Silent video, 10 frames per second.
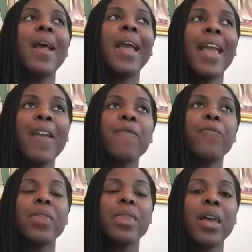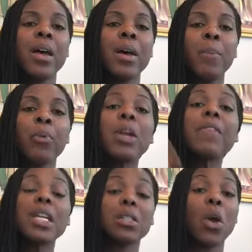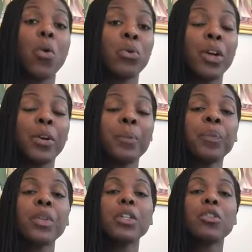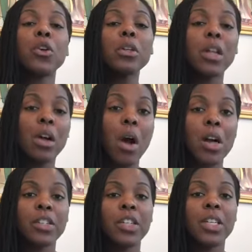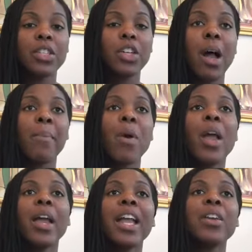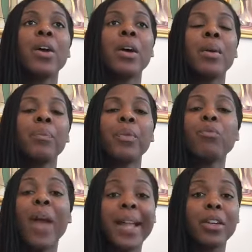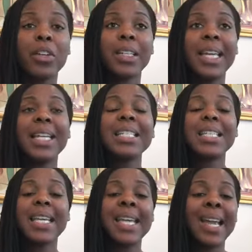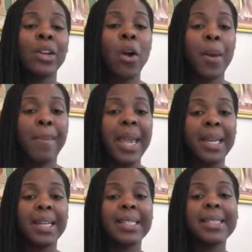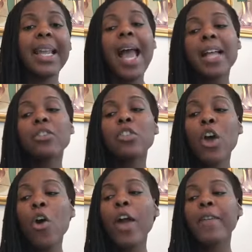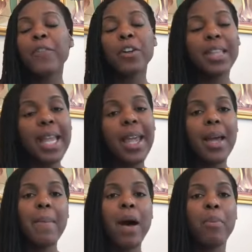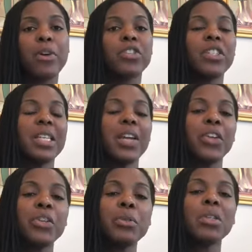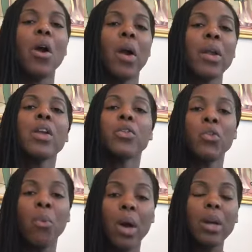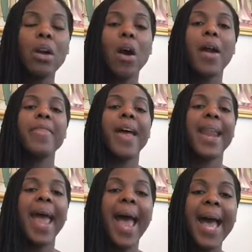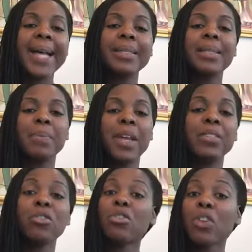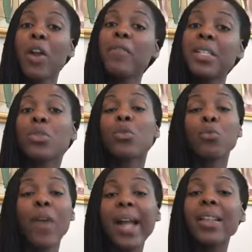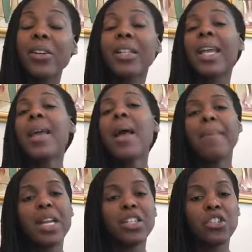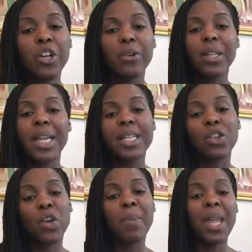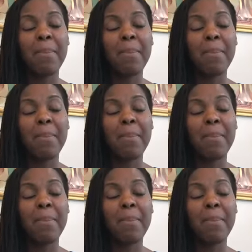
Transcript: if the previous owner took the car to the shop regularly to get car maintenance. And so if you're thinking about purchasing a used car, you want a car that has been serviced regularly because generally it's going to be in